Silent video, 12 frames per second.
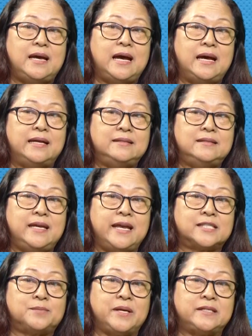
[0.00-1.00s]
And the
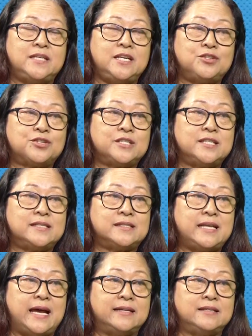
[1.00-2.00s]
expectation is
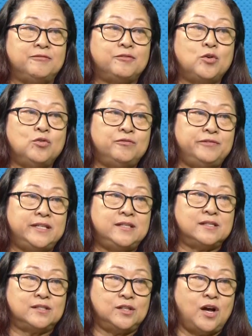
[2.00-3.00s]
that if COVID
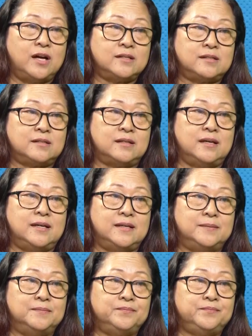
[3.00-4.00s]
does not
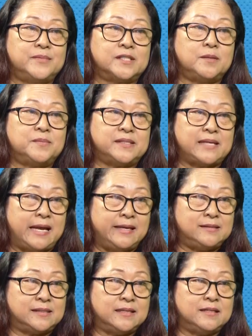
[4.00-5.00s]

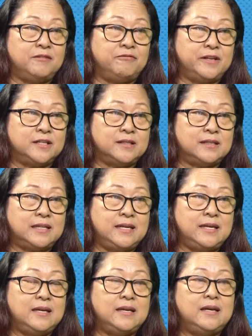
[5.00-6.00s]
subside significantly,